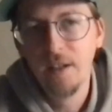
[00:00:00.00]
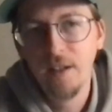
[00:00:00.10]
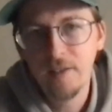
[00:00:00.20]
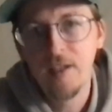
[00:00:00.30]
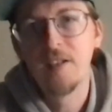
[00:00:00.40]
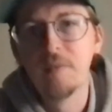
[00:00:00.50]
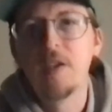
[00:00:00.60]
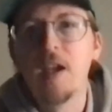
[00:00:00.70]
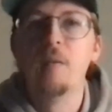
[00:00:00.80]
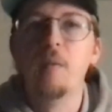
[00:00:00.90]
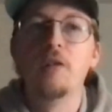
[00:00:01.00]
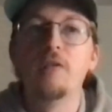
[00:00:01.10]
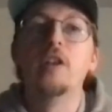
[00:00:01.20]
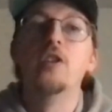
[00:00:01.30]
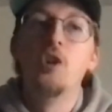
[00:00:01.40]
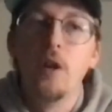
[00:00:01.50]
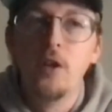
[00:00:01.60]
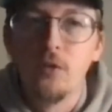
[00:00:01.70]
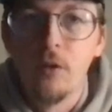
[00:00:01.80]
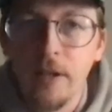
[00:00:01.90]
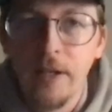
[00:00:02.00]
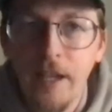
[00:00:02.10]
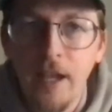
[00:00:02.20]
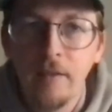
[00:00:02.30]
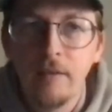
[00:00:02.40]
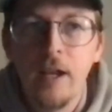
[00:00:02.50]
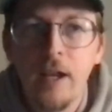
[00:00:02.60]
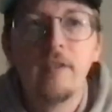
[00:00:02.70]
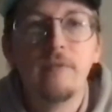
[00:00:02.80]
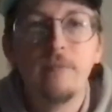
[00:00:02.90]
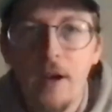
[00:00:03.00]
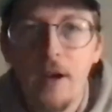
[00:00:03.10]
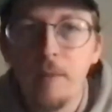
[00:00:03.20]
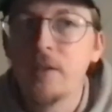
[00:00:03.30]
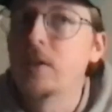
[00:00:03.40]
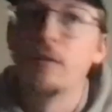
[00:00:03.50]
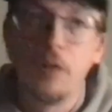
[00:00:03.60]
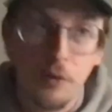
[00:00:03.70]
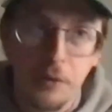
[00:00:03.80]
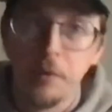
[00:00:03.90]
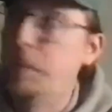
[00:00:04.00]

gonna take some time off, enjoy drawing again, kind of find myself, go through